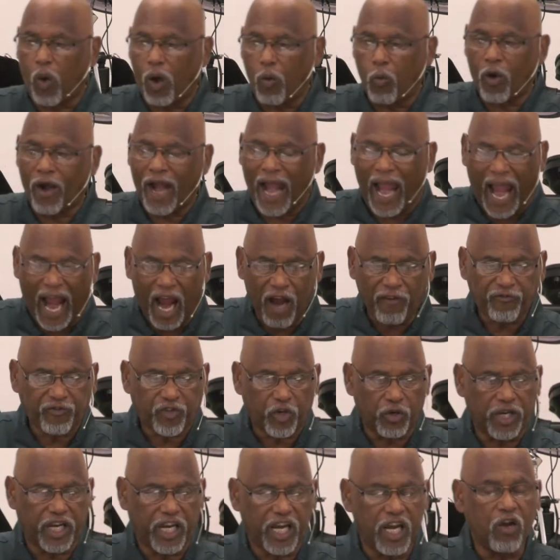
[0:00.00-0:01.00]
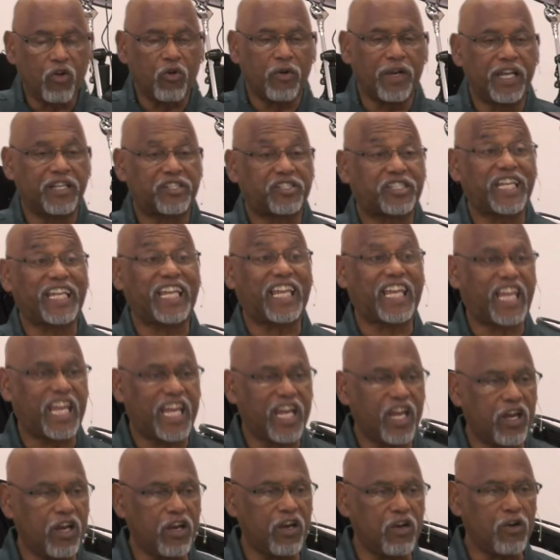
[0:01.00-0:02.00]
What we're after here is to
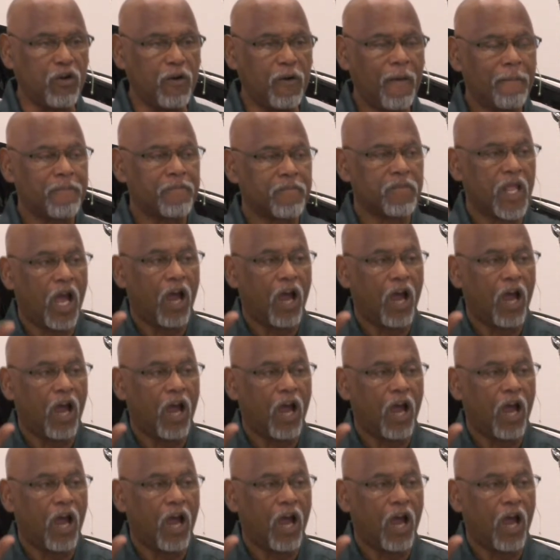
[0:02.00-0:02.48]
hear